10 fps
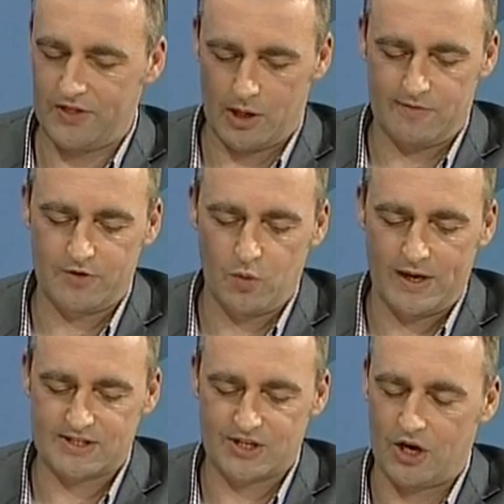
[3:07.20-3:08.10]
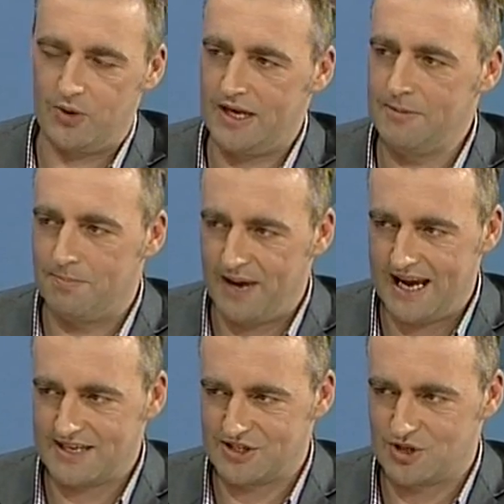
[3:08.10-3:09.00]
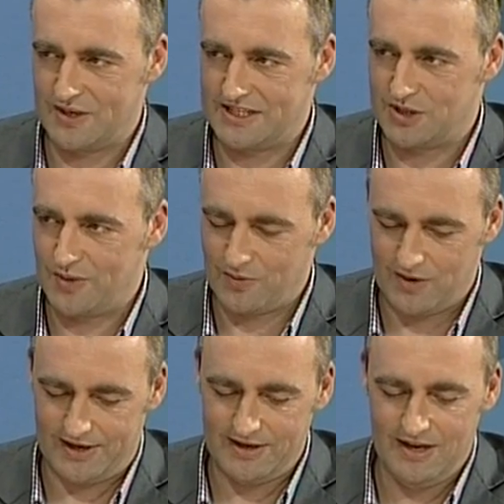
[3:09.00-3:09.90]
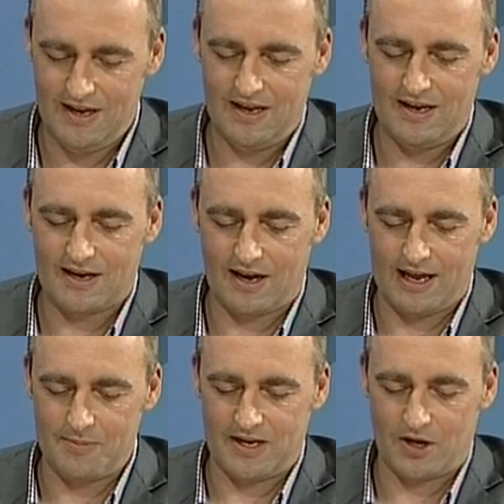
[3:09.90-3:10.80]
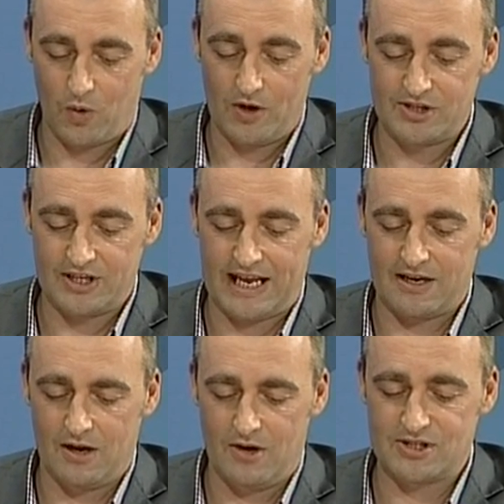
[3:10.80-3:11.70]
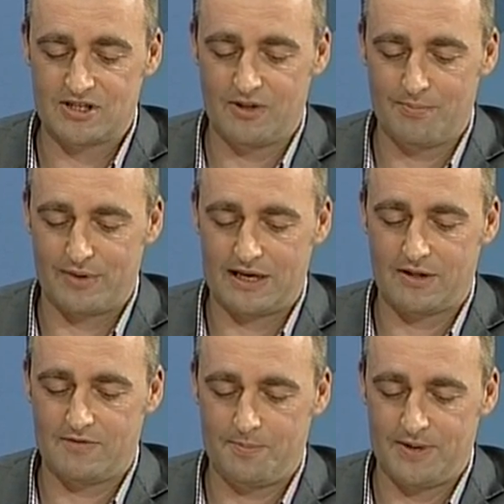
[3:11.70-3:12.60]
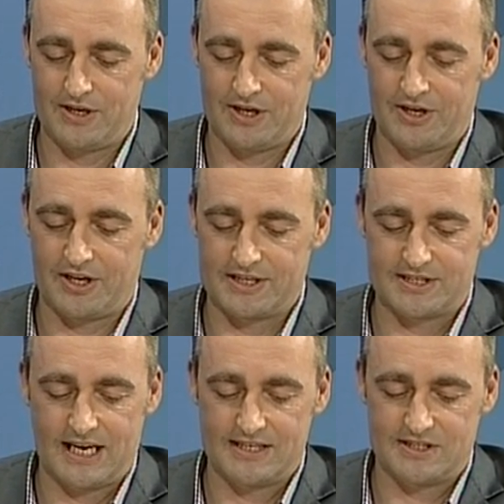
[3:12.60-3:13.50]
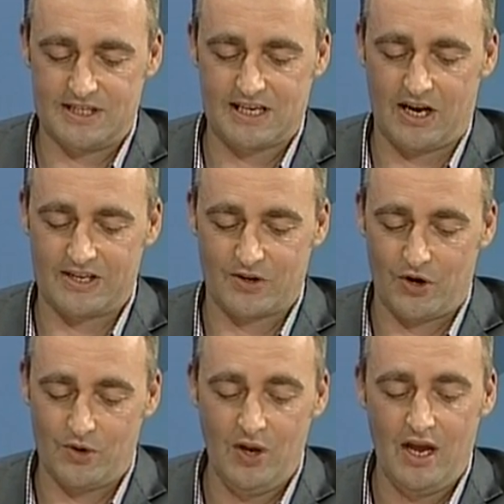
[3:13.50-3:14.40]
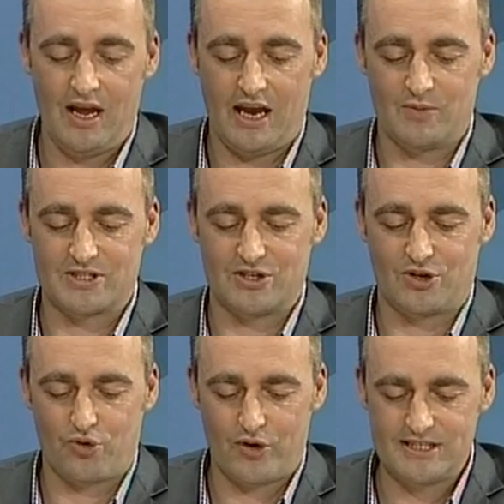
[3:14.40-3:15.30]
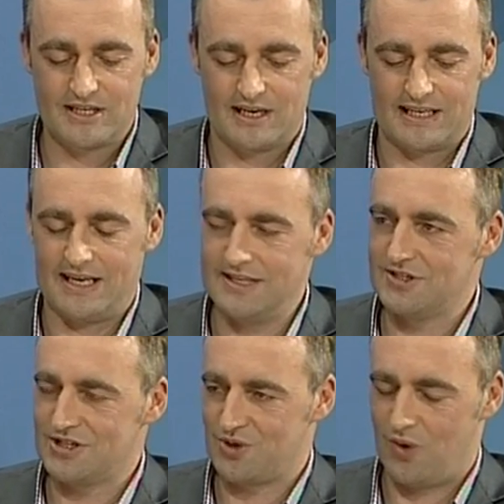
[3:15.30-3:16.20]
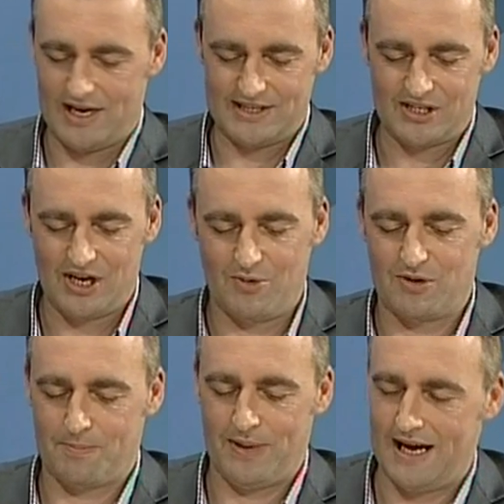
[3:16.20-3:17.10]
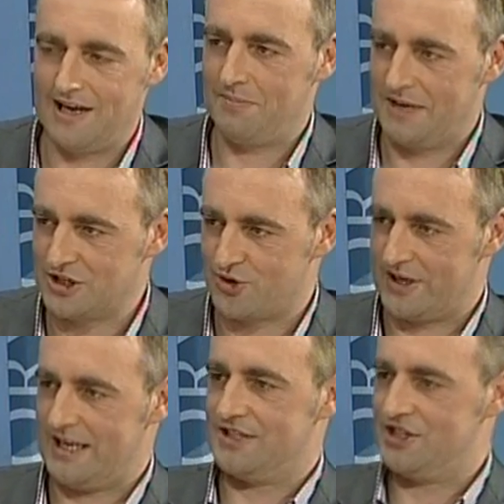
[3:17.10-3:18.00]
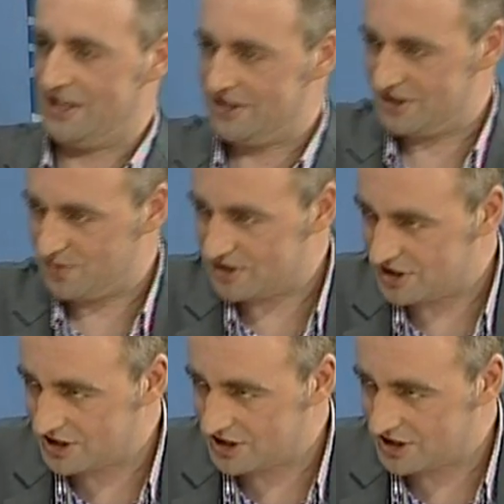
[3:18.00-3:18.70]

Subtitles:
though a few weeks ago, he bagged 2021, claiming, quote, it had lost the breadth of opinion it contained a decade ago and was increasingly intertwined with parliamentary agendas, which is